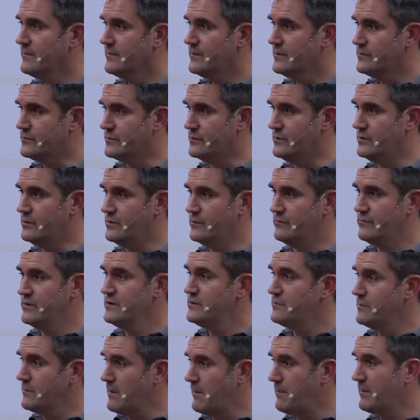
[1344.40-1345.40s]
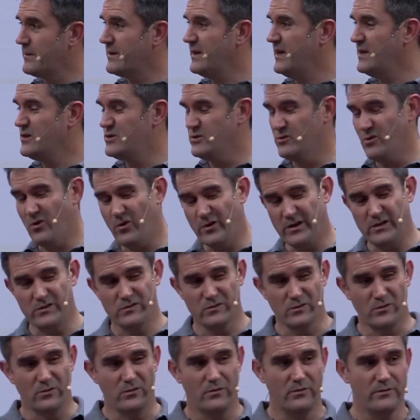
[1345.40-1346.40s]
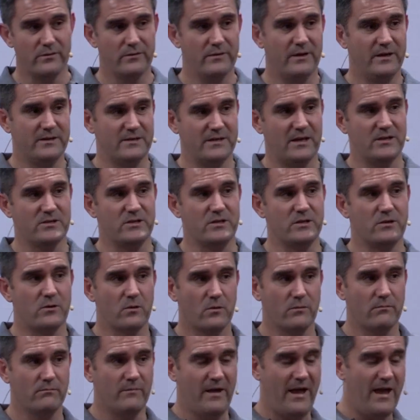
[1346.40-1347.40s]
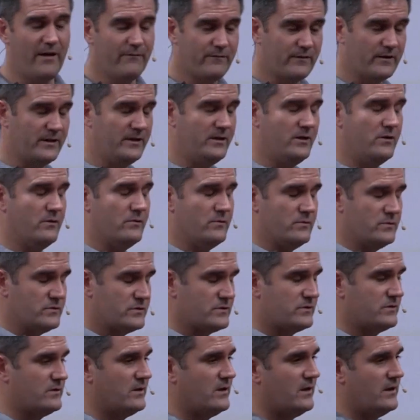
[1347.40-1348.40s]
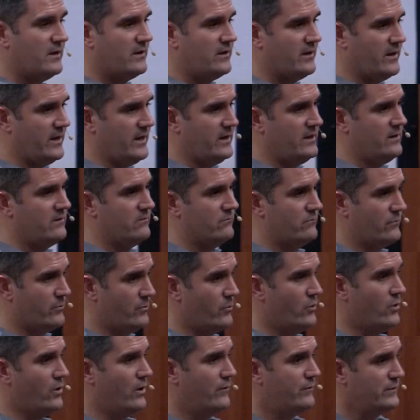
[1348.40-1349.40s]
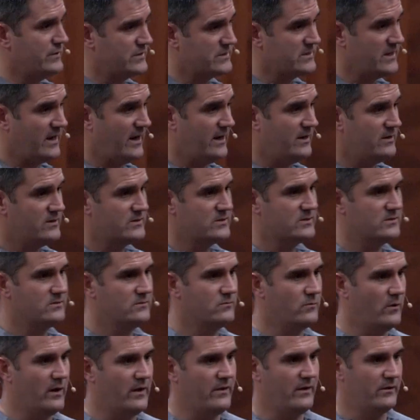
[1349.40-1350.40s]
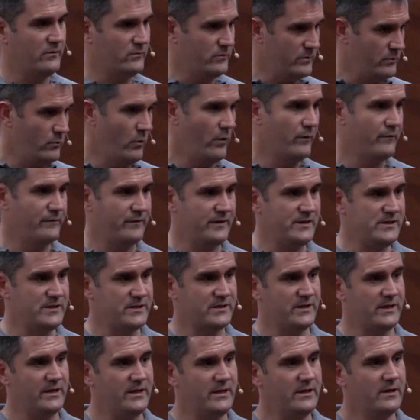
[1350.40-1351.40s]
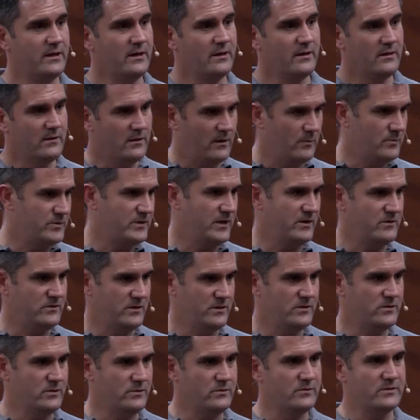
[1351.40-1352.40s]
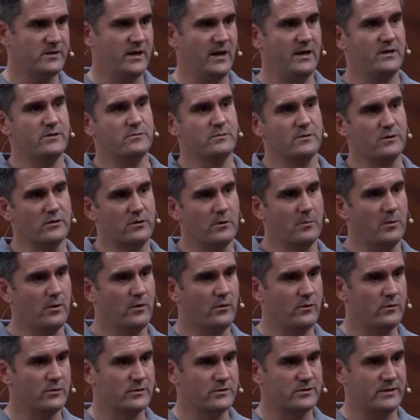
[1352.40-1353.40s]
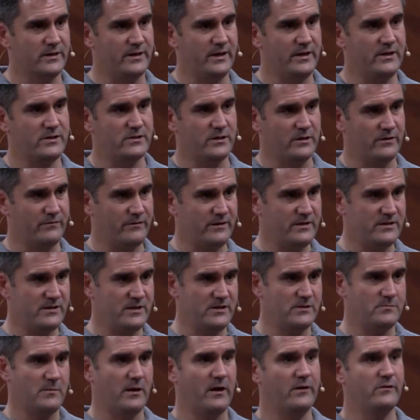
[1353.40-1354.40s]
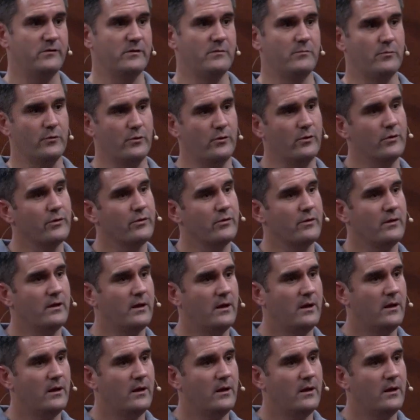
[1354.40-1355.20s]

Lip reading: So vSphere Replication on its own is actually heavily used in remote office sites where there's only one VC and potentially two sites with a couple of hosts in each, and the VC is managing both.